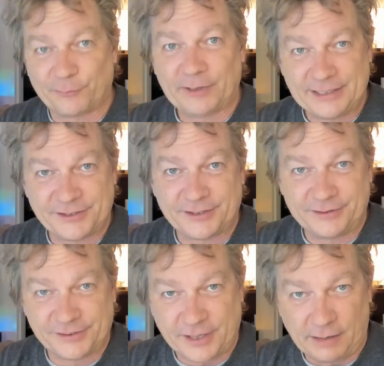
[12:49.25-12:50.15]
it relates to
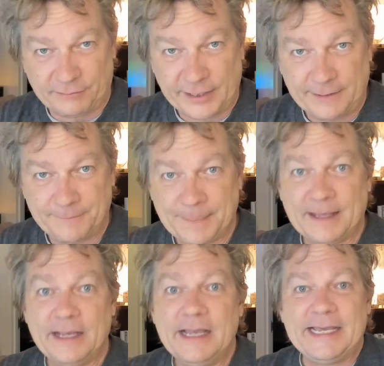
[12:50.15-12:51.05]
discovery.
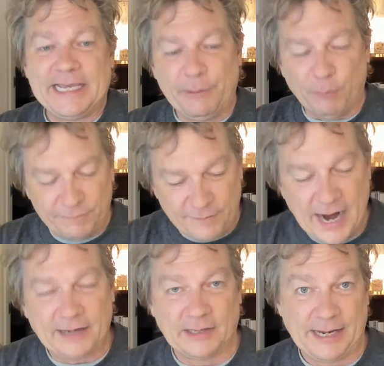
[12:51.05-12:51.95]
He will
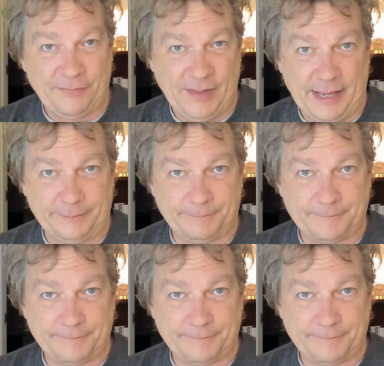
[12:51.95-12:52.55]
violate that.